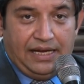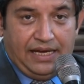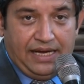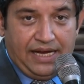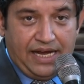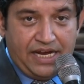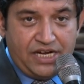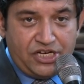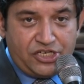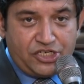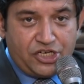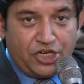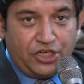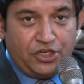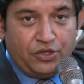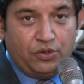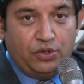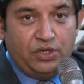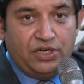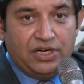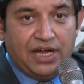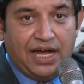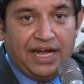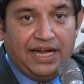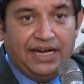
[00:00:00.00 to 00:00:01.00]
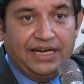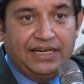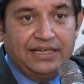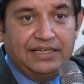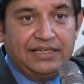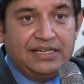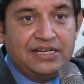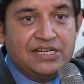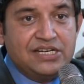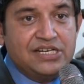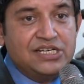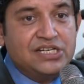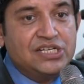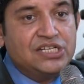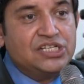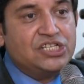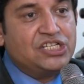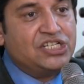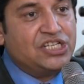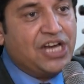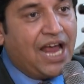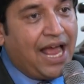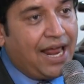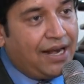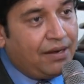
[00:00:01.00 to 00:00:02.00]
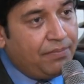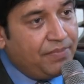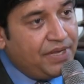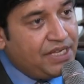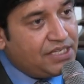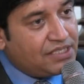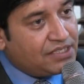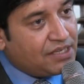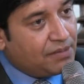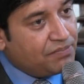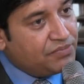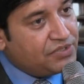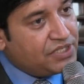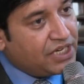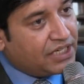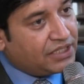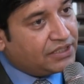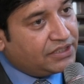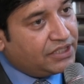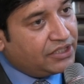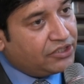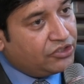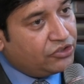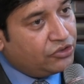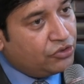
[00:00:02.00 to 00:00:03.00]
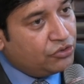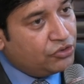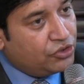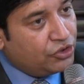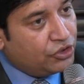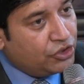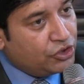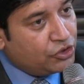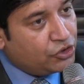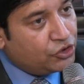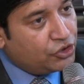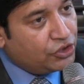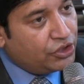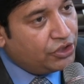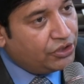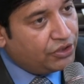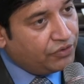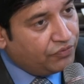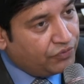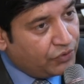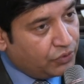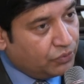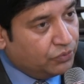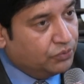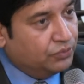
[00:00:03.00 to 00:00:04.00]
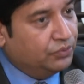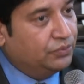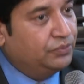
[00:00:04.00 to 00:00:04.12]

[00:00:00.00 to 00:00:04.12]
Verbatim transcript: in Schedule 9, shall be subjected to judicial review.